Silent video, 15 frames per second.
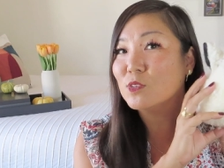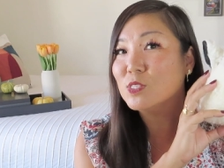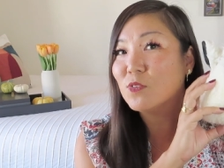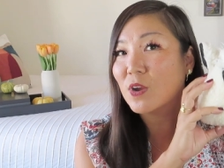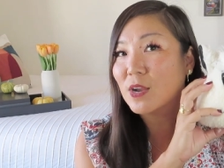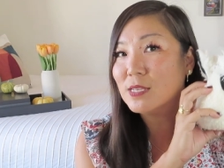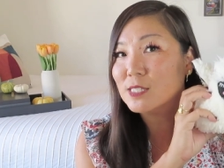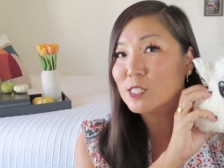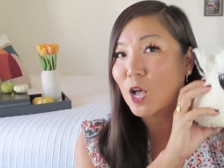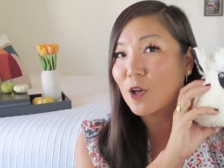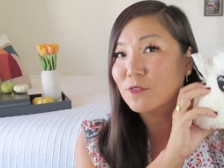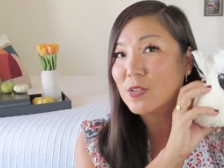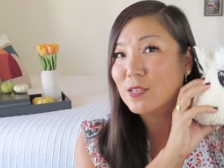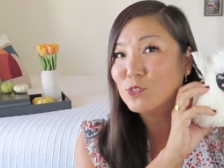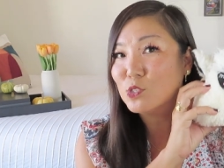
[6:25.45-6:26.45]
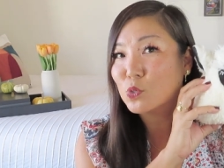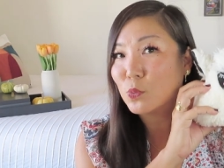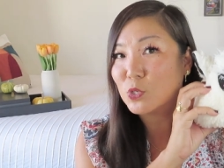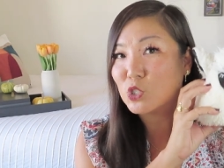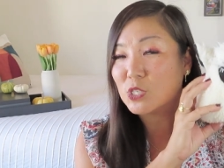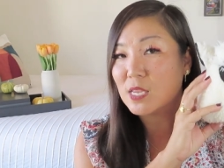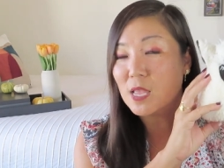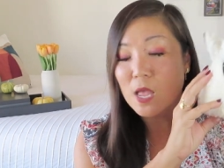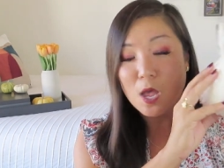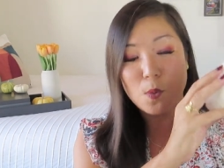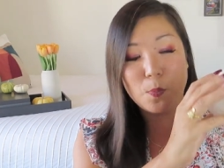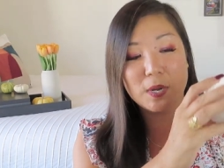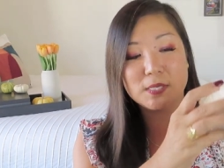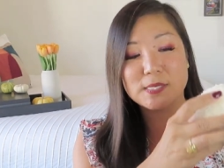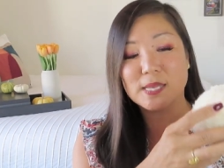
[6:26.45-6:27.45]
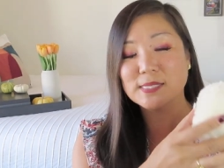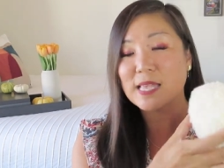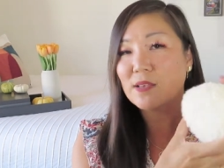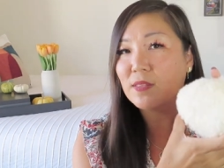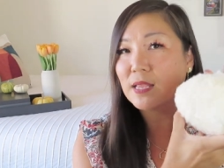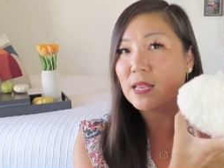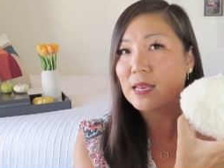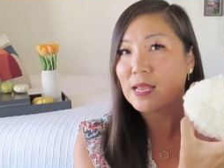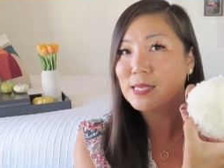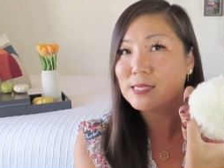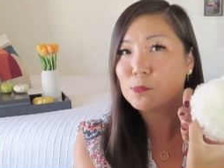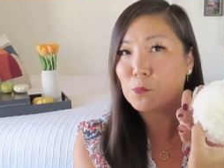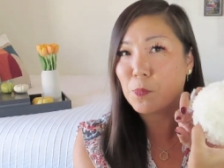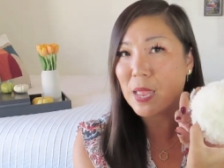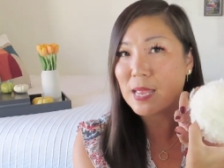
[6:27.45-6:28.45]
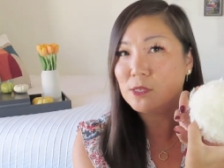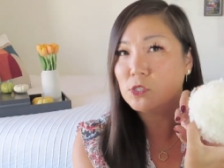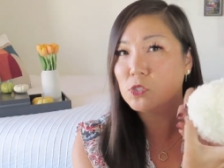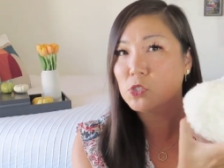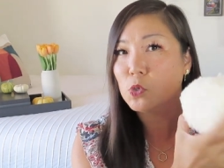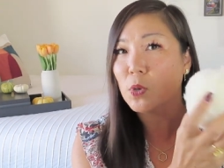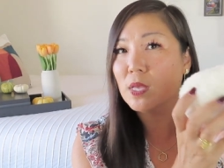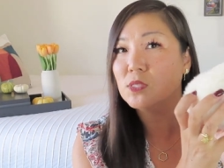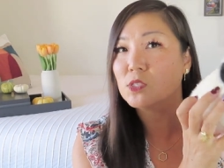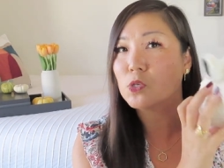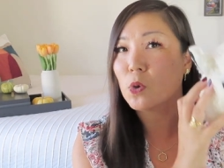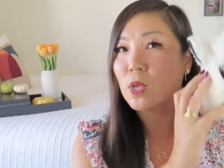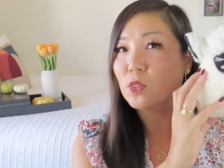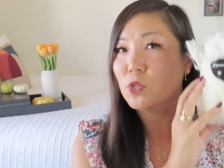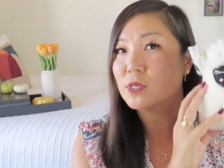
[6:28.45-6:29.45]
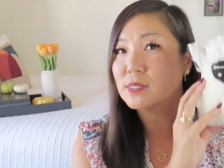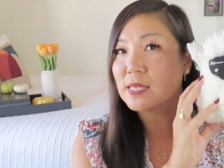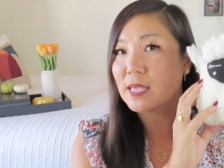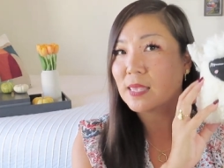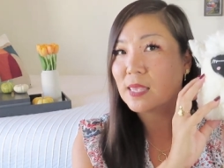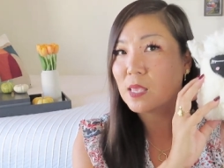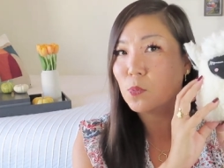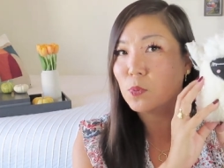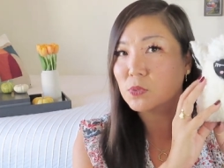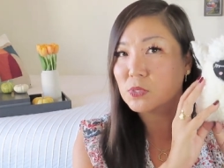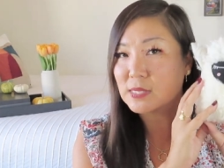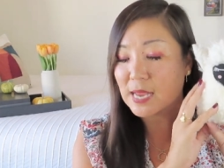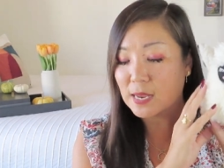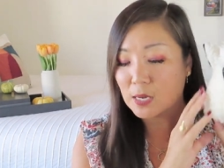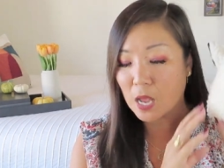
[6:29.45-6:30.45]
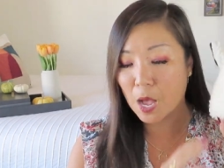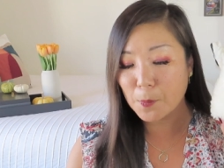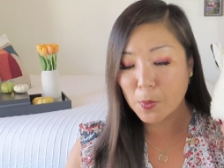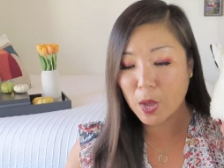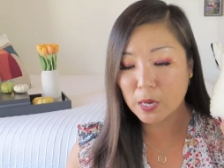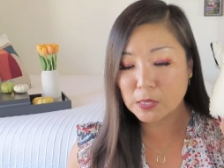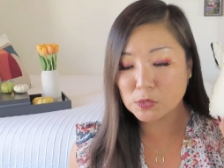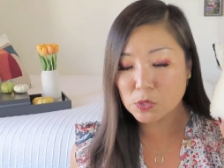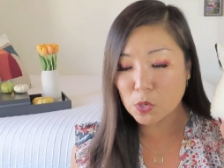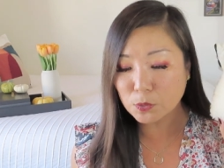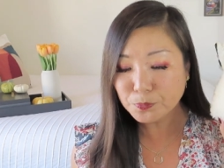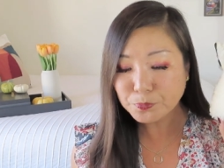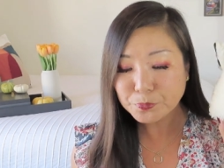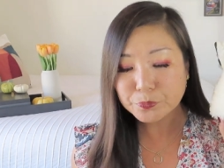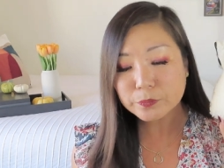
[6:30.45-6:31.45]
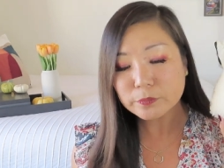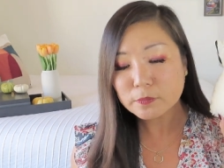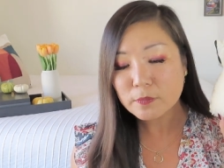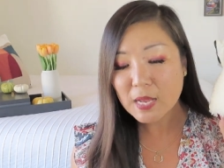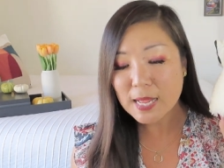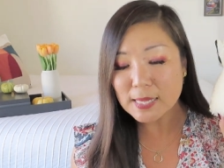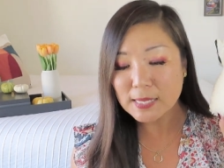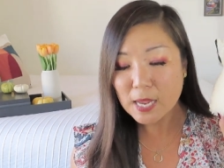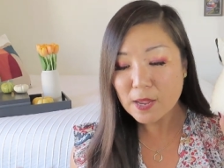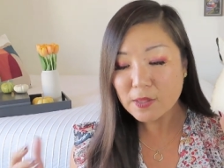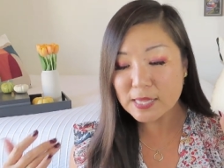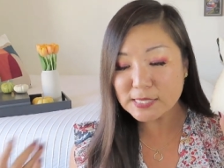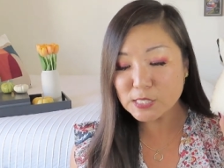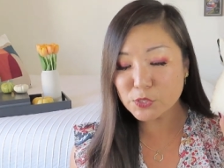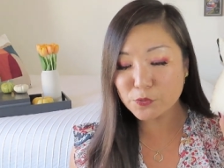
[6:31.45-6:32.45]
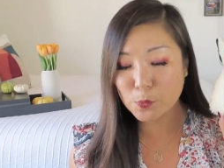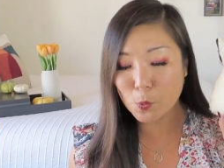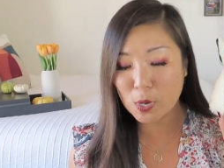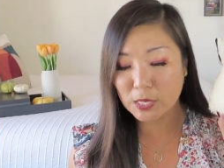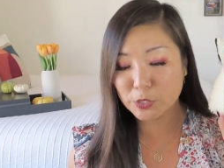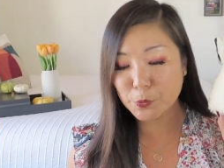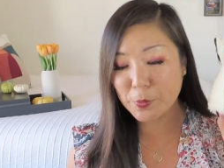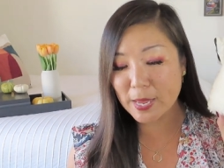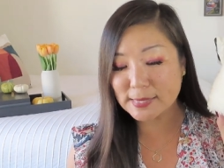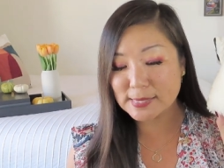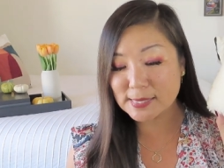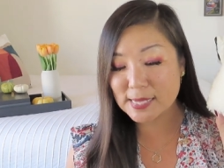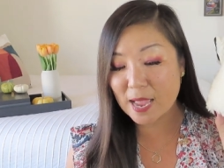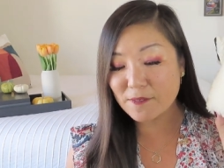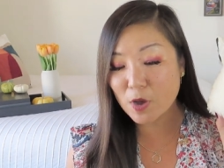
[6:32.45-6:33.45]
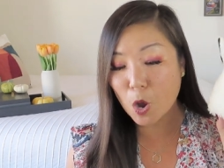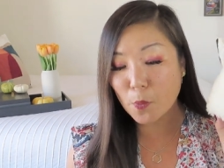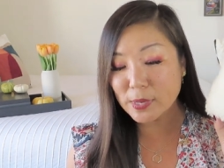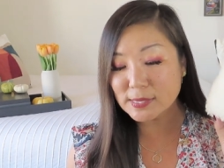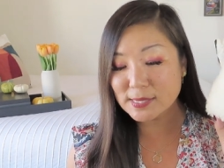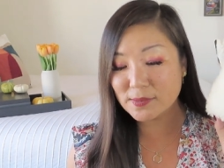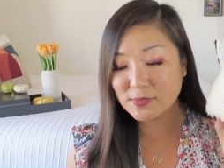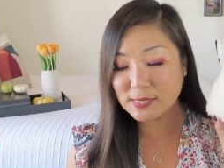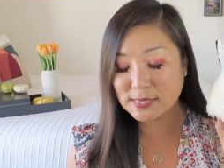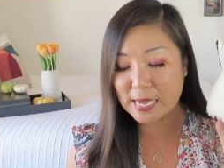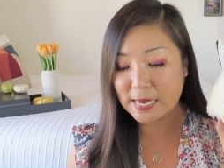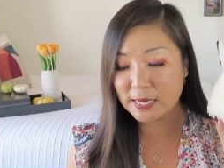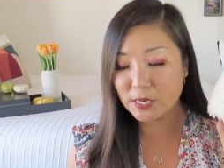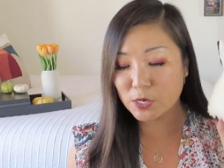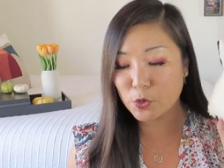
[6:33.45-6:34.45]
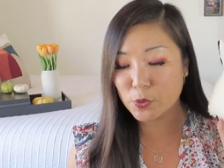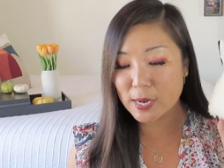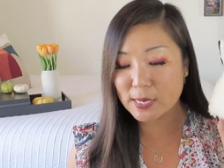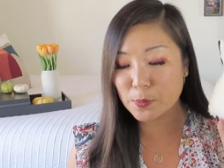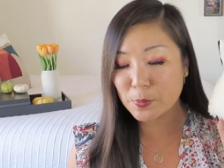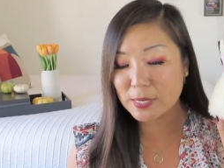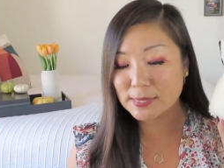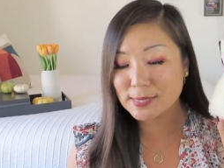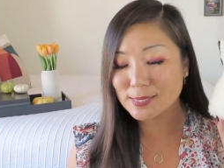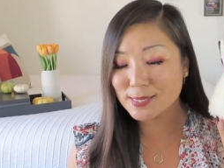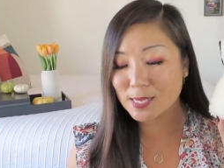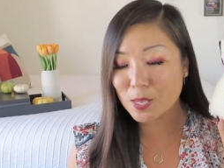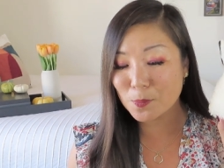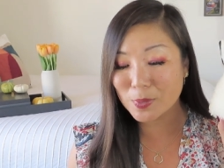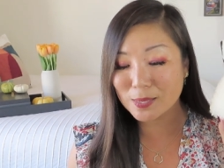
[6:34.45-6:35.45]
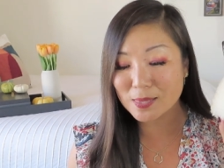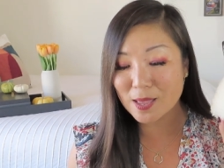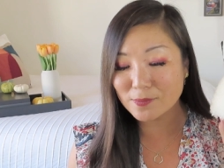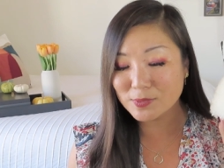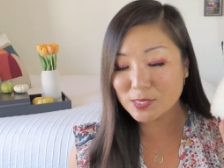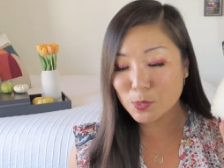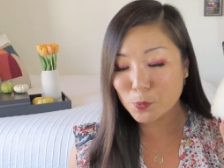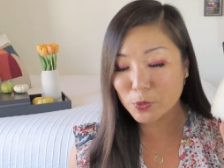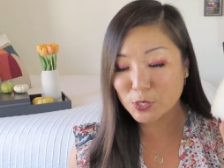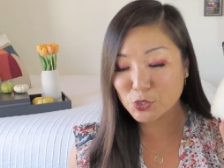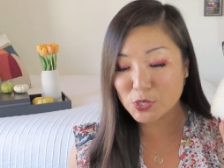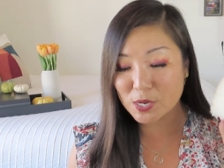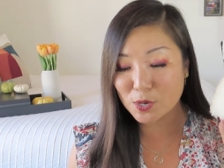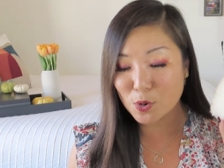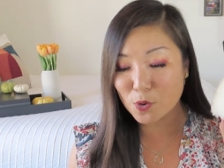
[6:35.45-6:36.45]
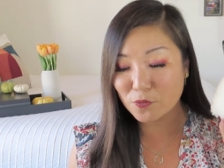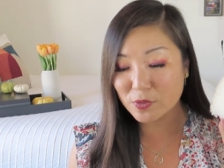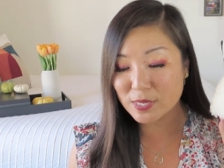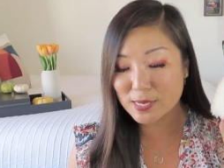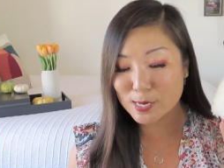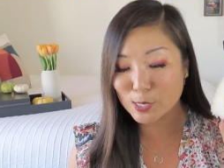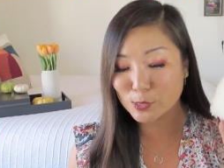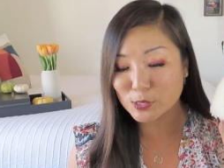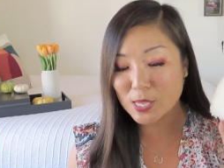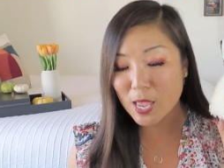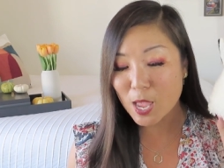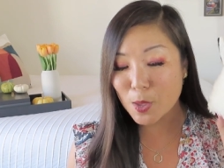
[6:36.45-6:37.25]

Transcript: is very soft and squishy, but it does have like a nice base to it, so it looks like he will stand up on his own. This is from Guadalupe. It says, I've always loved designing and creating pieces that can be loved and appreciated over the years.